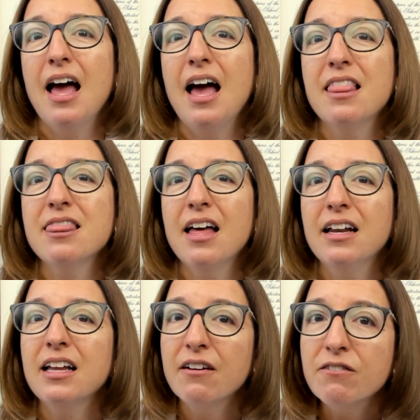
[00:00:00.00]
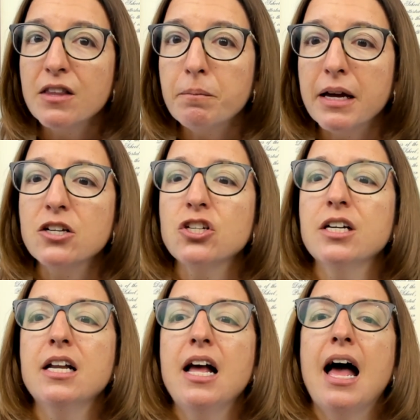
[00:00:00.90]
And then if the
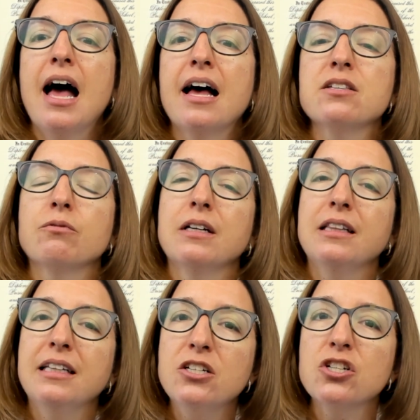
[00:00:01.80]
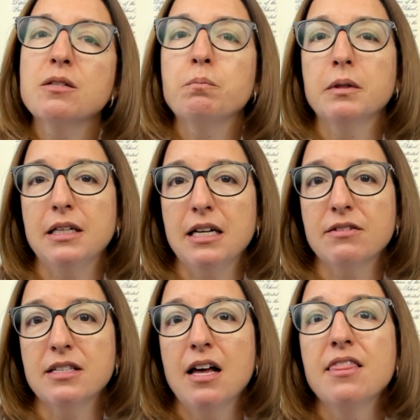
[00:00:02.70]
patient has religious beliefs